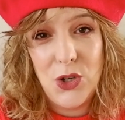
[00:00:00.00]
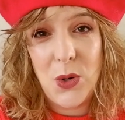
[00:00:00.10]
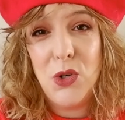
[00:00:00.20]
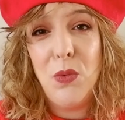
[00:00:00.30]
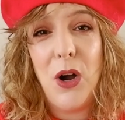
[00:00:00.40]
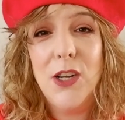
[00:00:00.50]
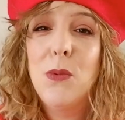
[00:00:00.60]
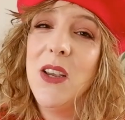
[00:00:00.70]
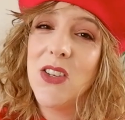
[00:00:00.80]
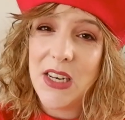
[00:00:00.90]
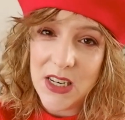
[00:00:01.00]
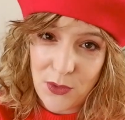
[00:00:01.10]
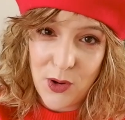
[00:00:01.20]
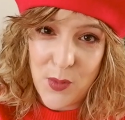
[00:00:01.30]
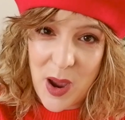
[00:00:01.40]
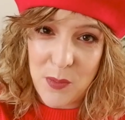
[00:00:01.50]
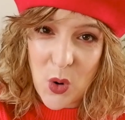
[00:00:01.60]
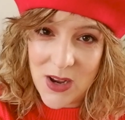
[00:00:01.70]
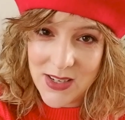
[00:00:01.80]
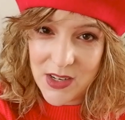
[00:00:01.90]
the description box because I did film that
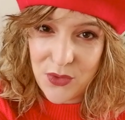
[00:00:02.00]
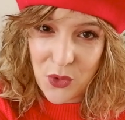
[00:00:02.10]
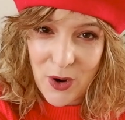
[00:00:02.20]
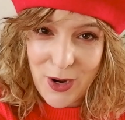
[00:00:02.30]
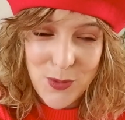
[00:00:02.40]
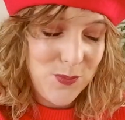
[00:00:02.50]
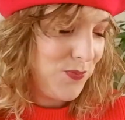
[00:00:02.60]
process for you.